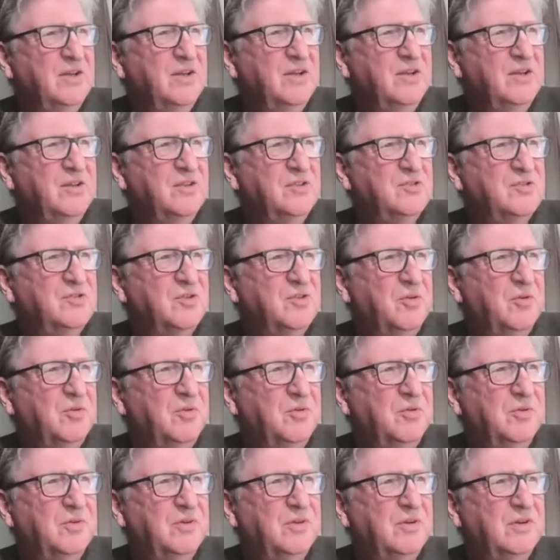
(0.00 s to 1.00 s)

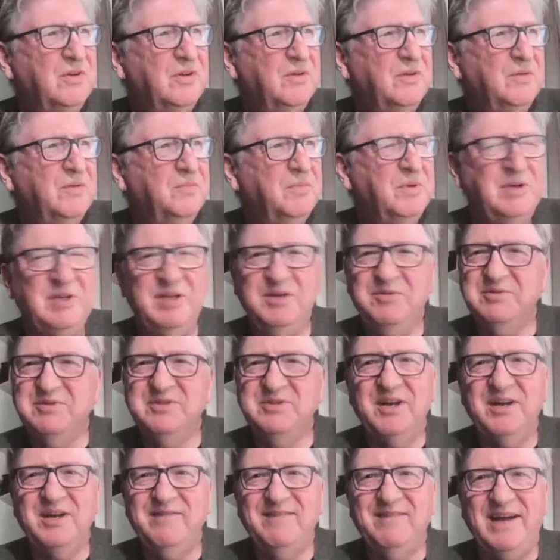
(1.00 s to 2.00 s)
So, but he was
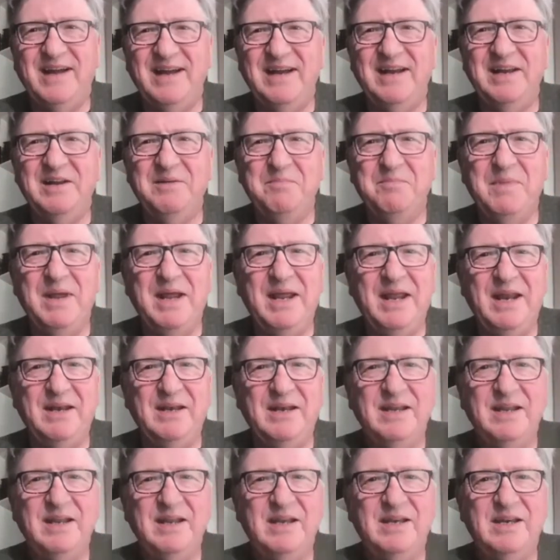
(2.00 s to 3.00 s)
not a violent man.
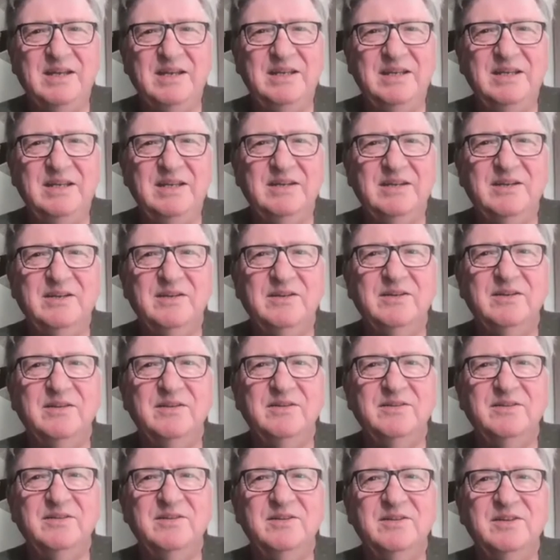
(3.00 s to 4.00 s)
And
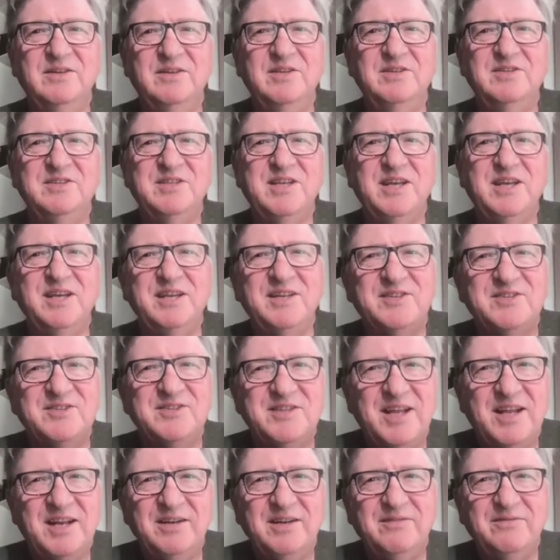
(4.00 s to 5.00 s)
he said,
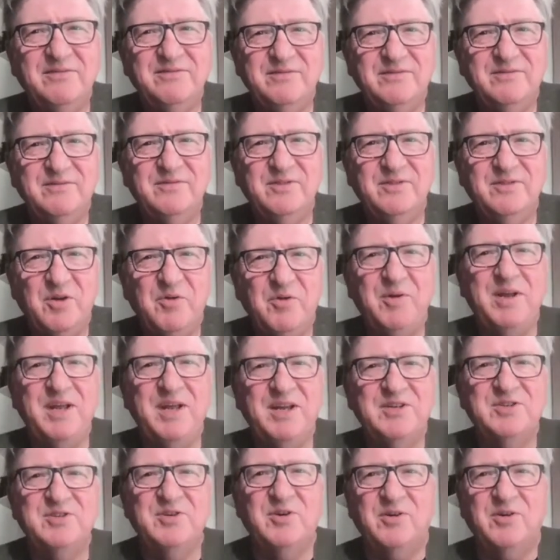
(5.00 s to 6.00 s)
instead of going
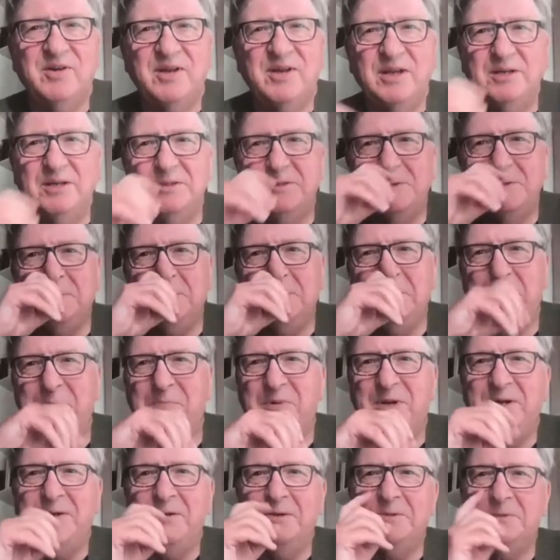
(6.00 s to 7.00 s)
and talking to the
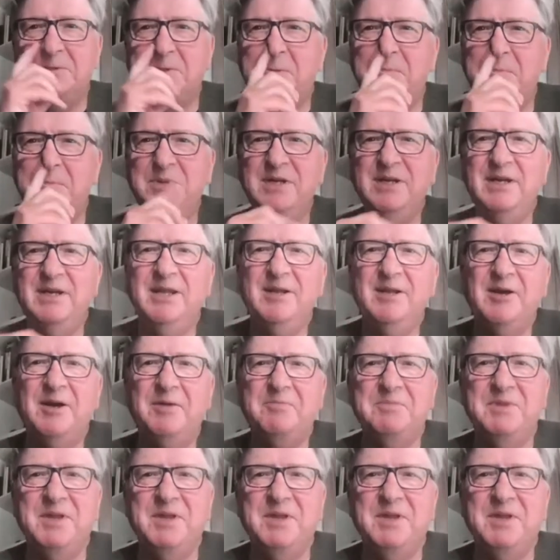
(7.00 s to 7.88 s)
parents or beating up the